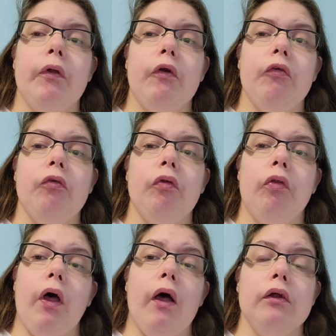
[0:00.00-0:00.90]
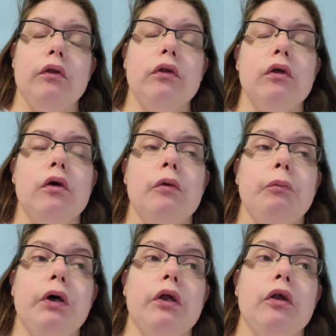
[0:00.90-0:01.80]
there's that.
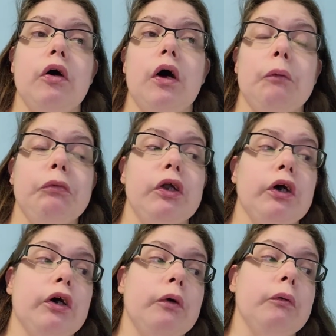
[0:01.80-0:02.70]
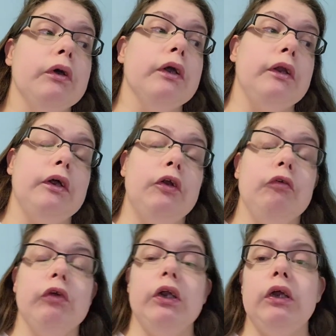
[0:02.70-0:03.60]
But no, I'm gonna go
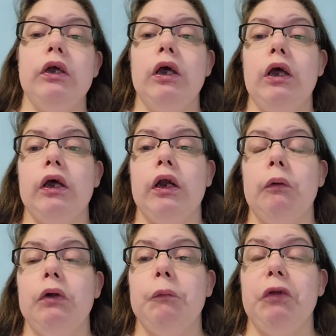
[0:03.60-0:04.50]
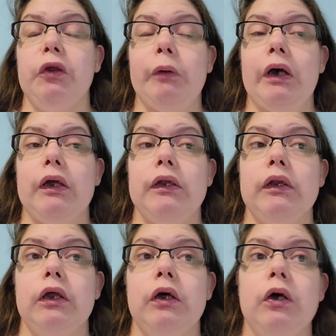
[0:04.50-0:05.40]
continue reading, and I will update you guys
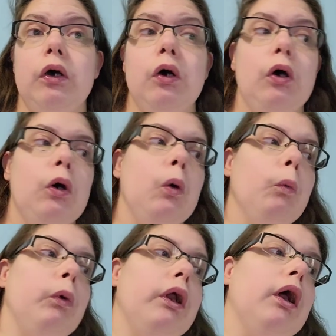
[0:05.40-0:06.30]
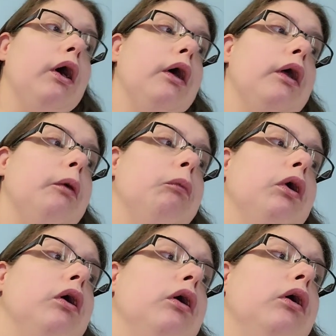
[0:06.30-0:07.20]
when I'm
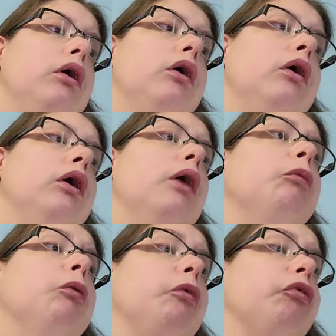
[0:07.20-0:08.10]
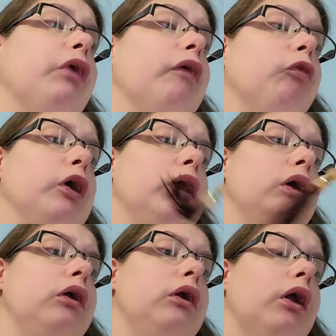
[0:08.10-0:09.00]
almost
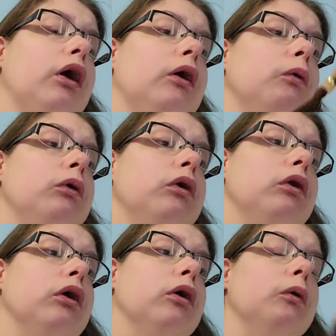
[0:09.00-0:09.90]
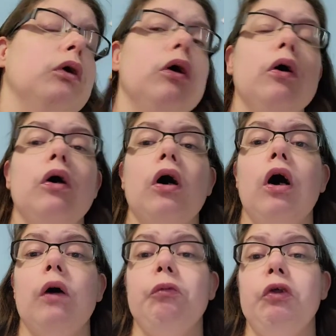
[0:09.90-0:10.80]
halfway now. So
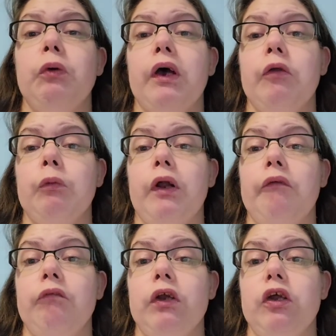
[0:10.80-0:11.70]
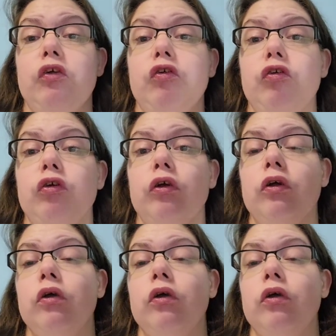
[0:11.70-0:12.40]
I'll update you guys when I finish